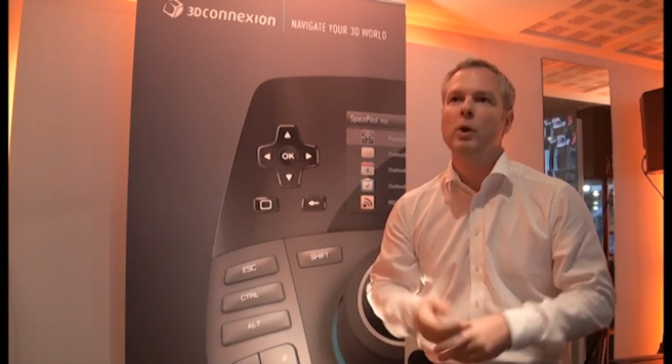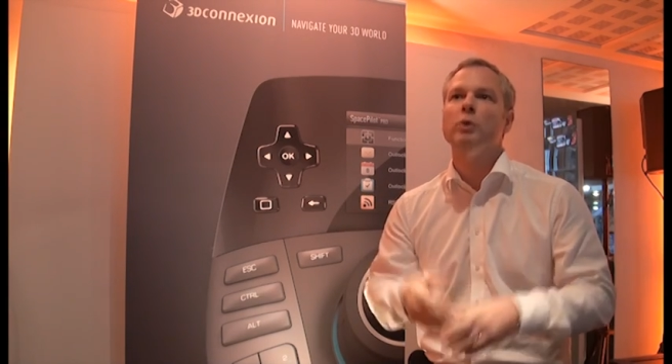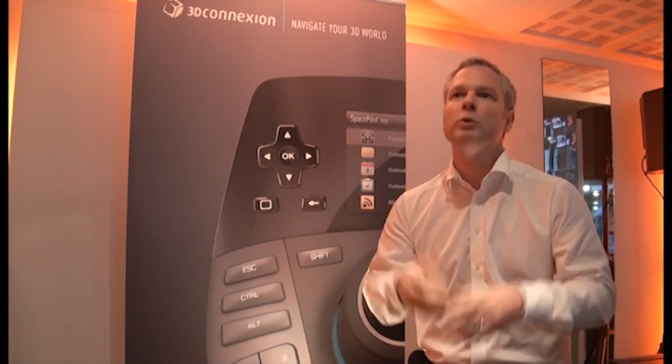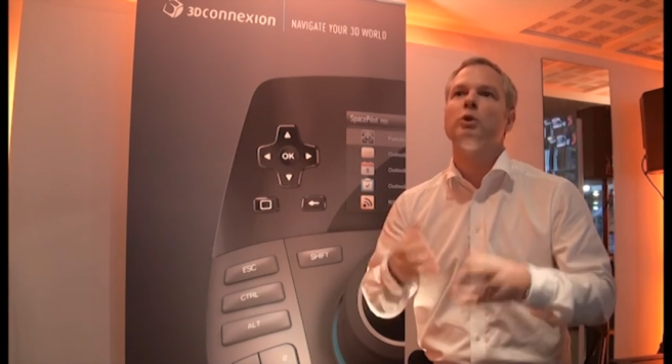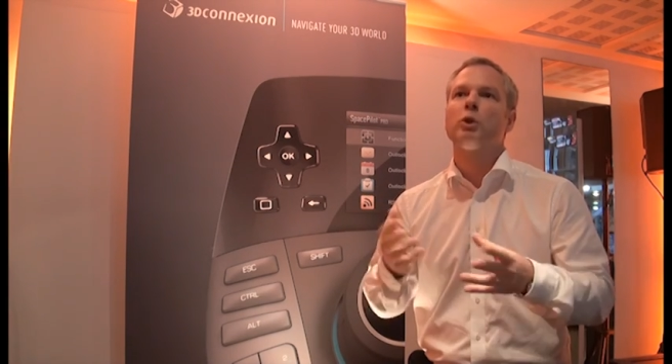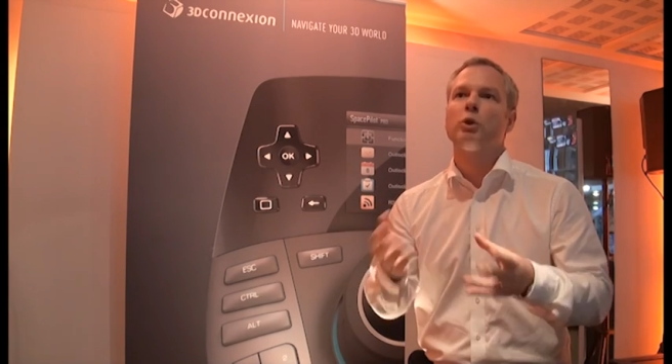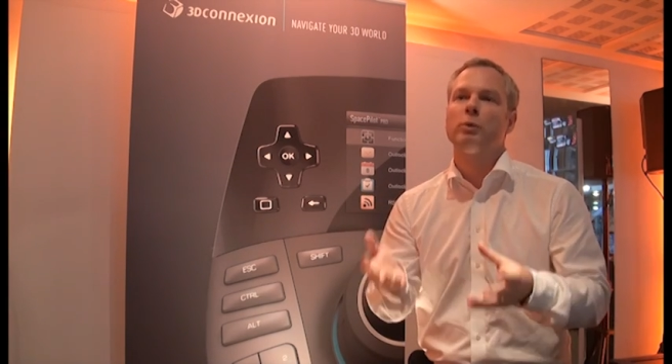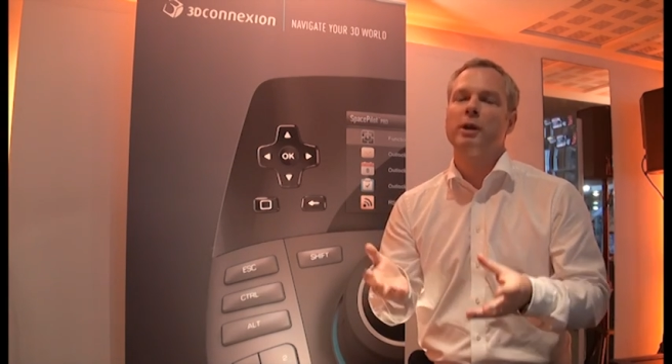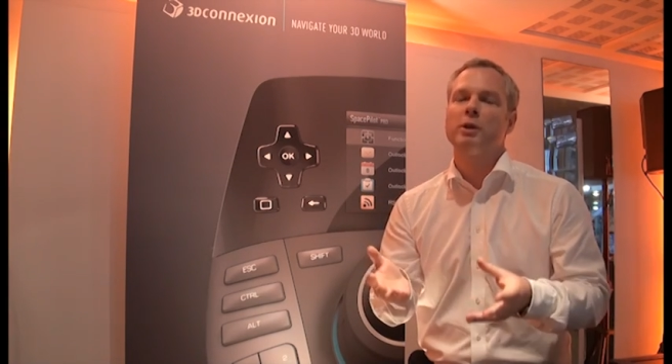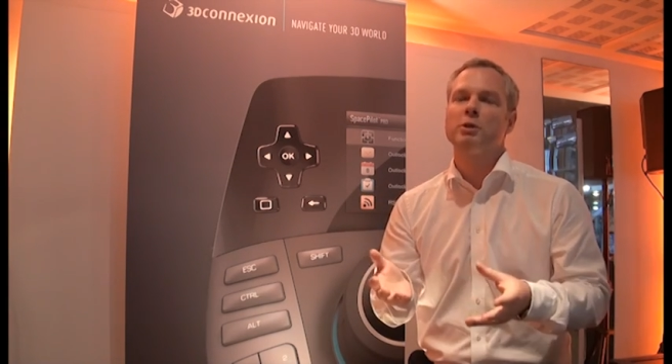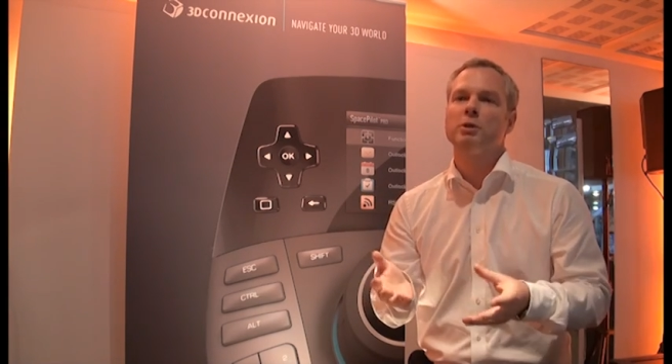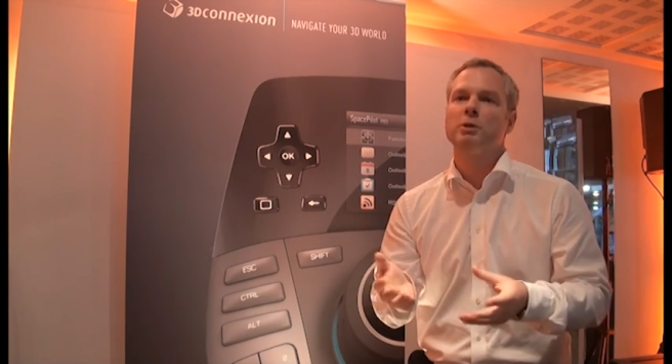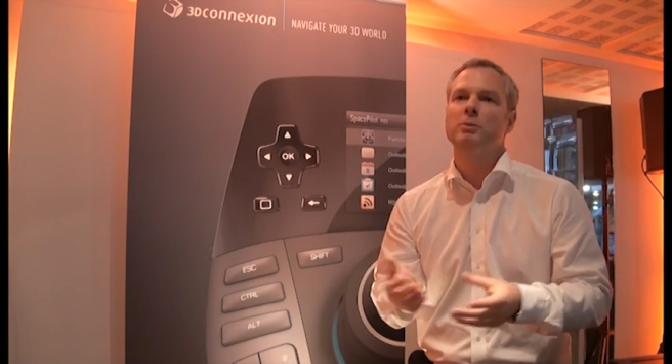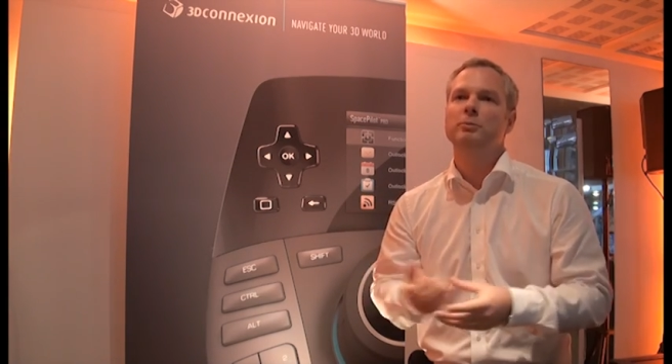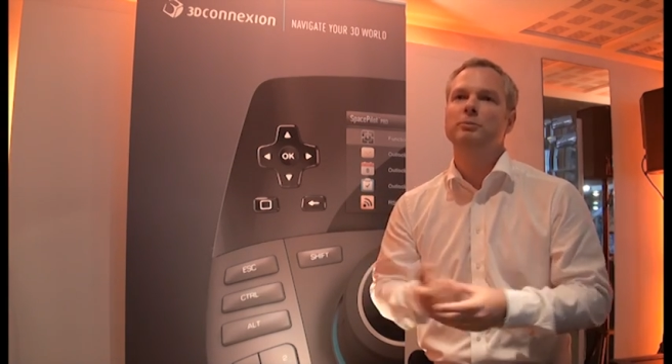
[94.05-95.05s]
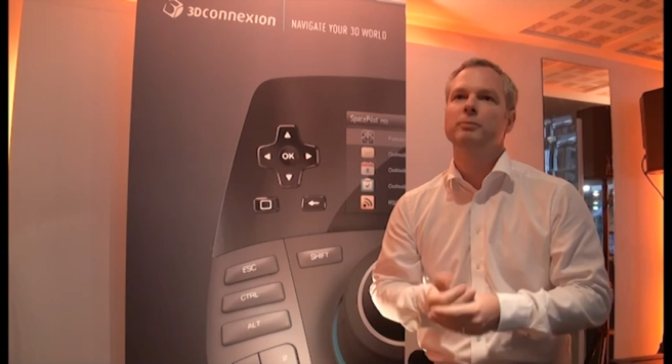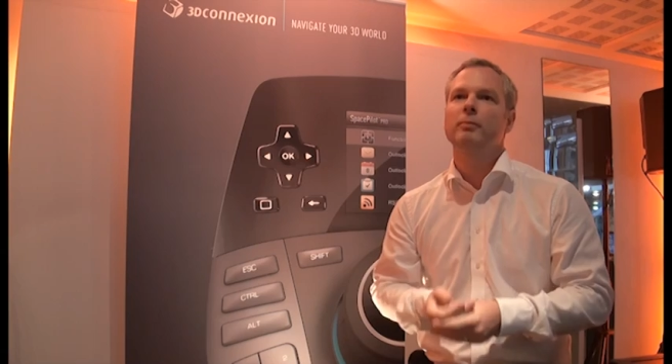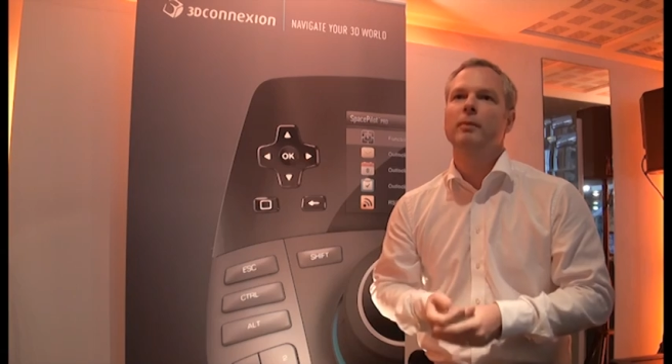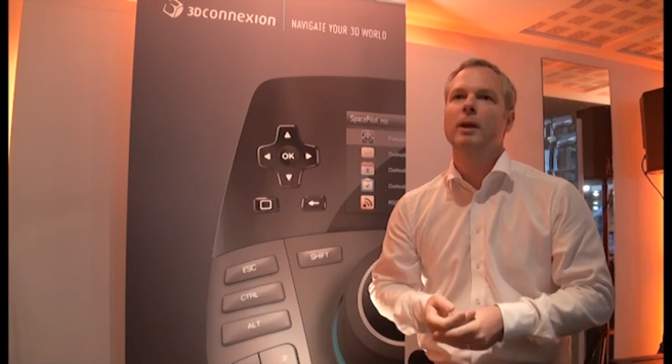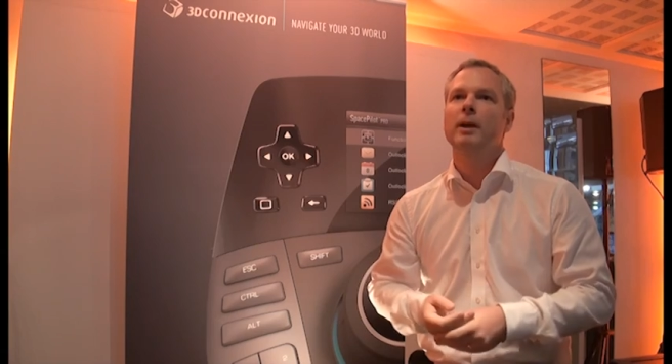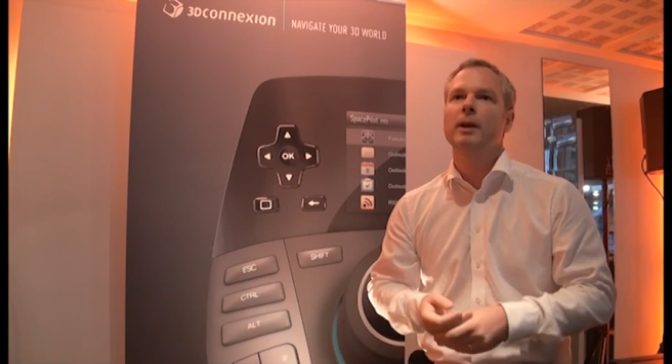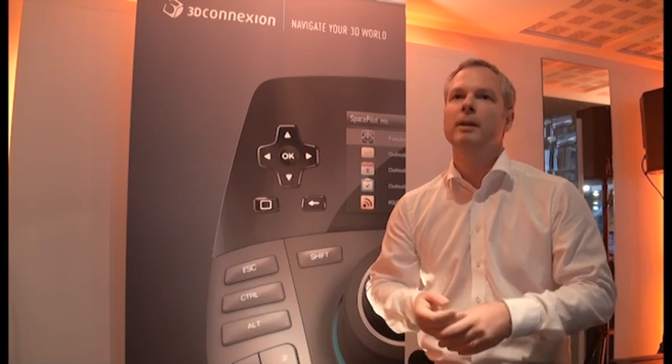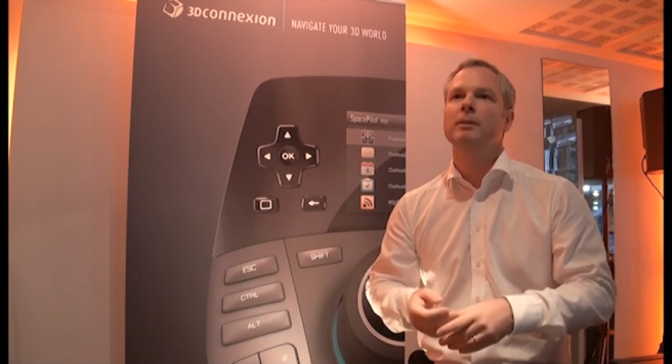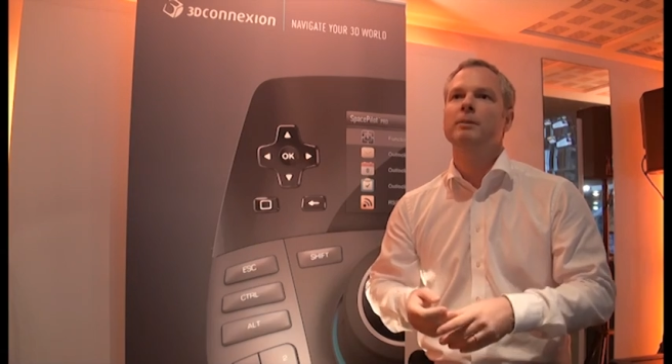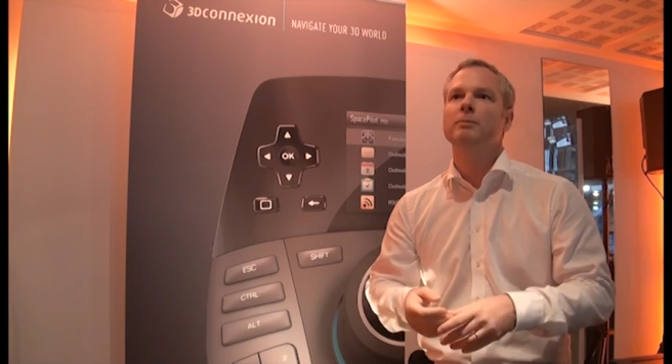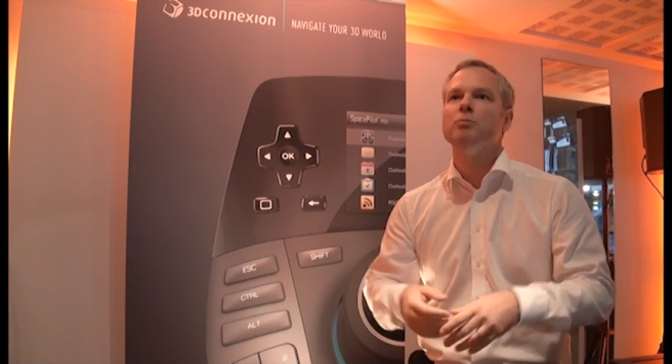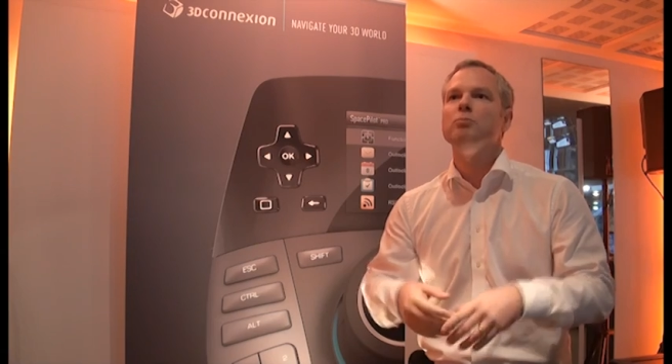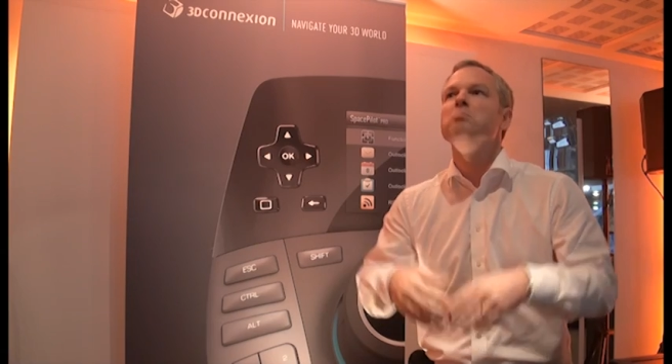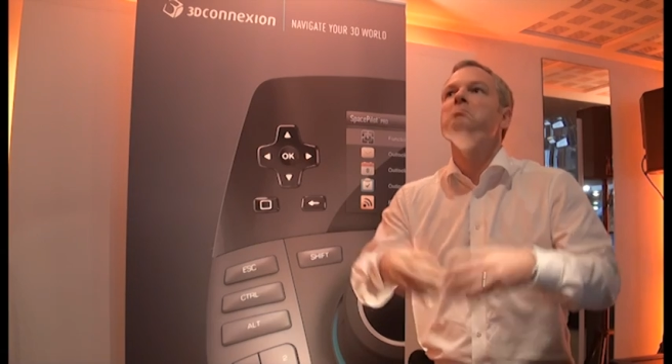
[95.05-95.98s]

on your creation and